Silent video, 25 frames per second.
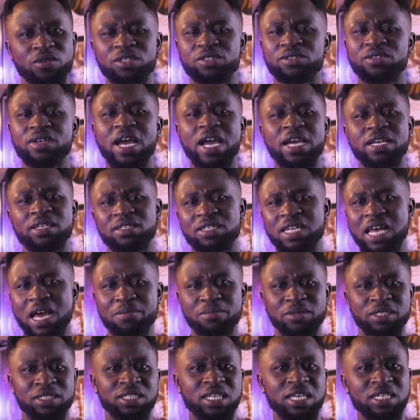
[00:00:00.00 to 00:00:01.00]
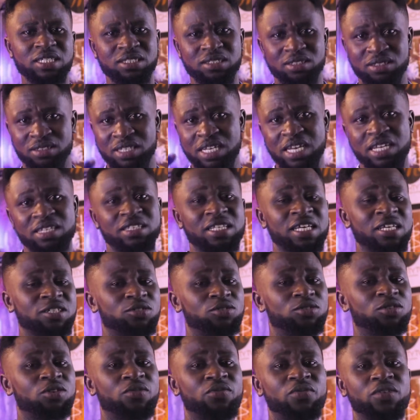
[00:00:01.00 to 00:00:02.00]
tried. That mistakes then turn
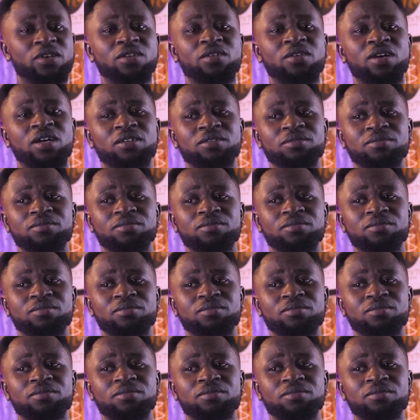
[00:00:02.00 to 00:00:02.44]
to your failure.